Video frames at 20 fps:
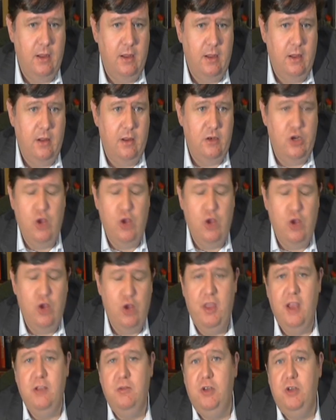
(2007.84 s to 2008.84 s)
Two things were
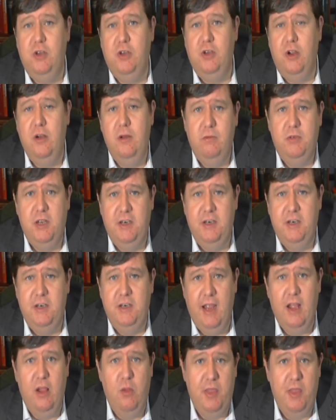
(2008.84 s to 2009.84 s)
done to deal
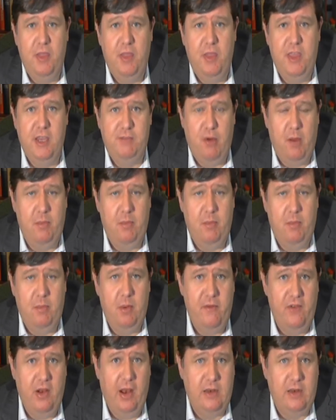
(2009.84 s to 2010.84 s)
with this problem of
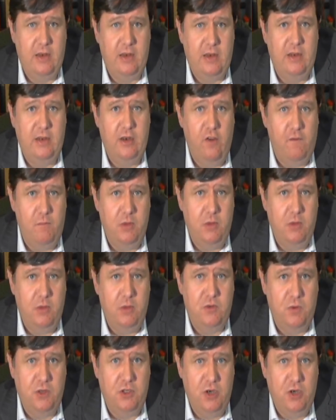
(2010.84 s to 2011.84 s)
elected governments which
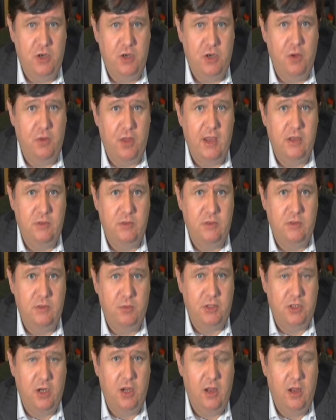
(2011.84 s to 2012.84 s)
do things which
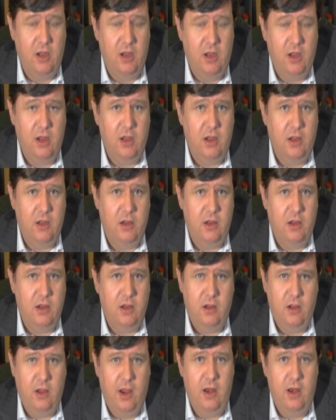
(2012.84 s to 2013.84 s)
are
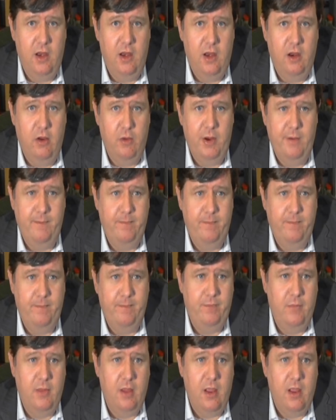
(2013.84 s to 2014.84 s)
inhuman.
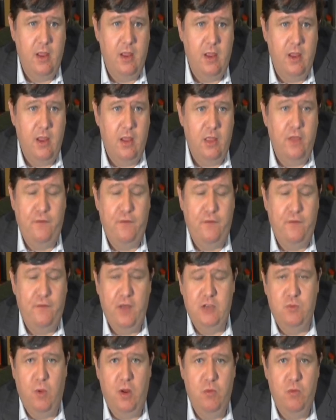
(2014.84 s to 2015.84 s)
The first
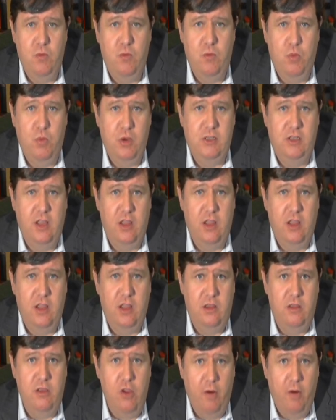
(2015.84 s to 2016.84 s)
one was the
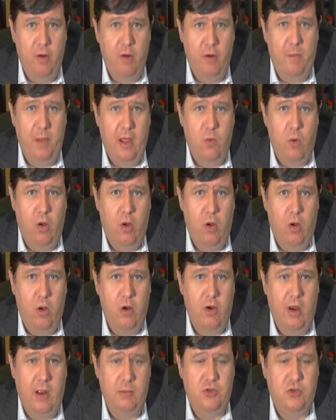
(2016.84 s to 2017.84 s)
Nuremberg War
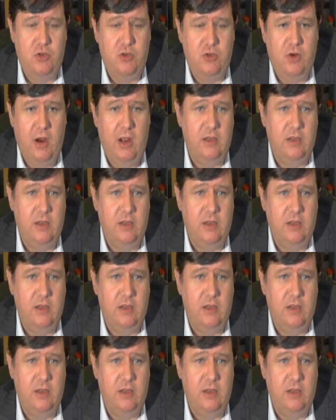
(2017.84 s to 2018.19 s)
Crimes Trials.